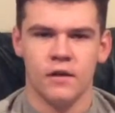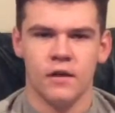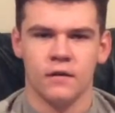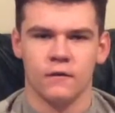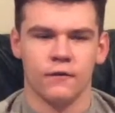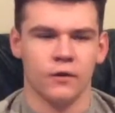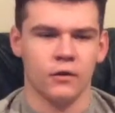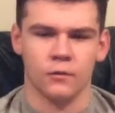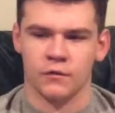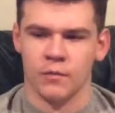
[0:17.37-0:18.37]
It's
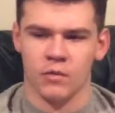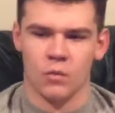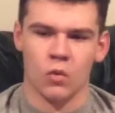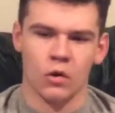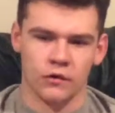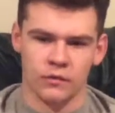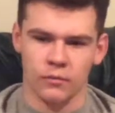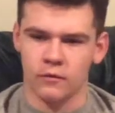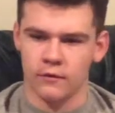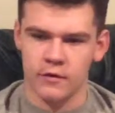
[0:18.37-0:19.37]
filled with some of the worst
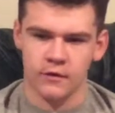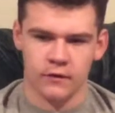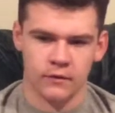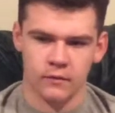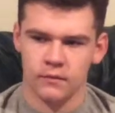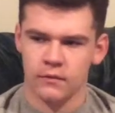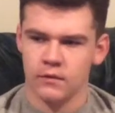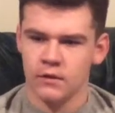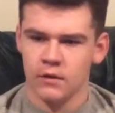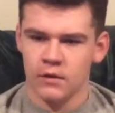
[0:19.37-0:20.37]
movies
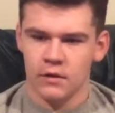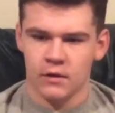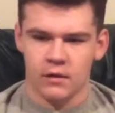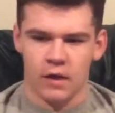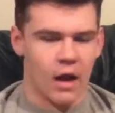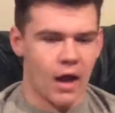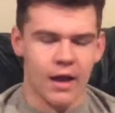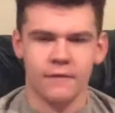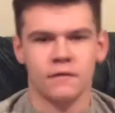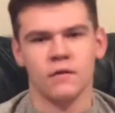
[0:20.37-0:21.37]
that I
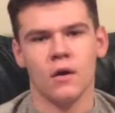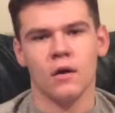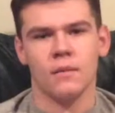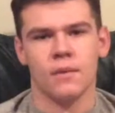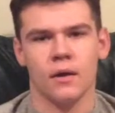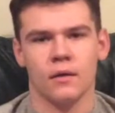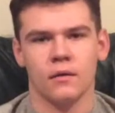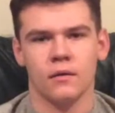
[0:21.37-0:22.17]
have to talk about.